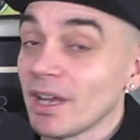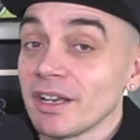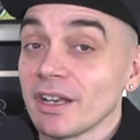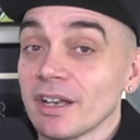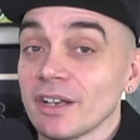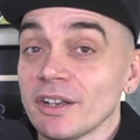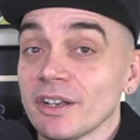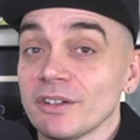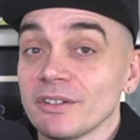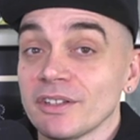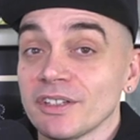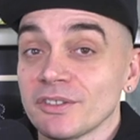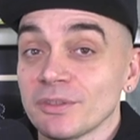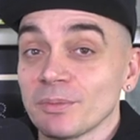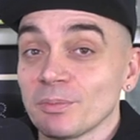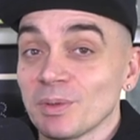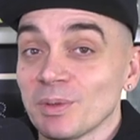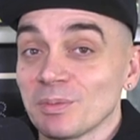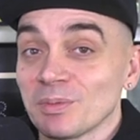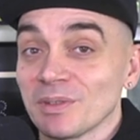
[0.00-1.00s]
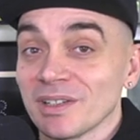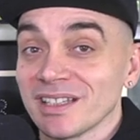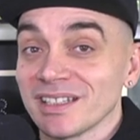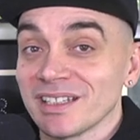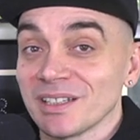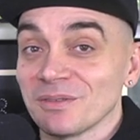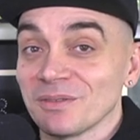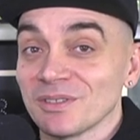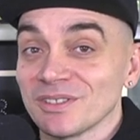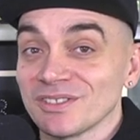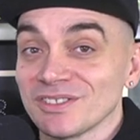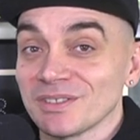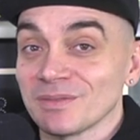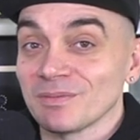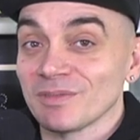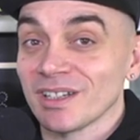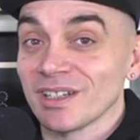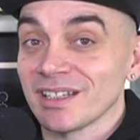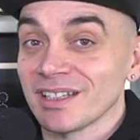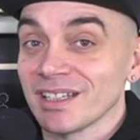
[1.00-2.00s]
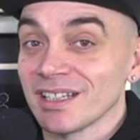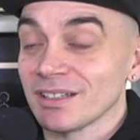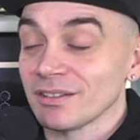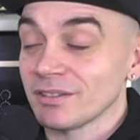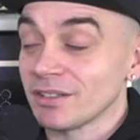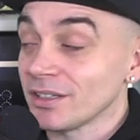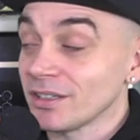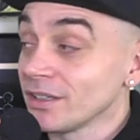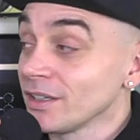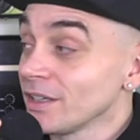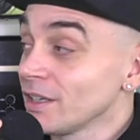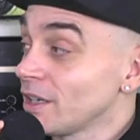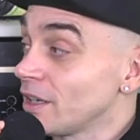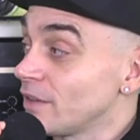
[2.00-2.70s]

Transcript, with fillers: and I know there's some people out there watching right now that